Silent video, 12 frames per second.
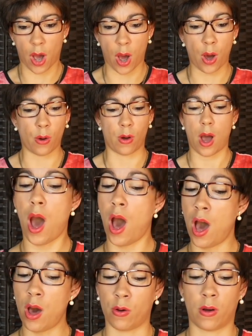Oh,
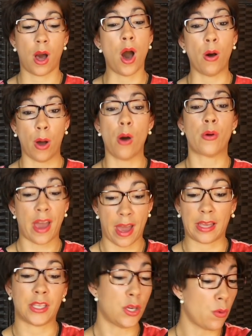oh, oh,
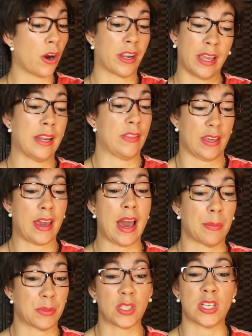okay. You are getting the
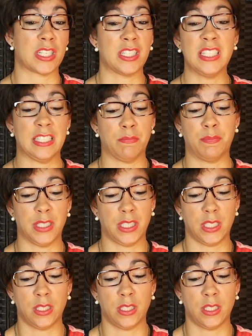caps lock now, buddy.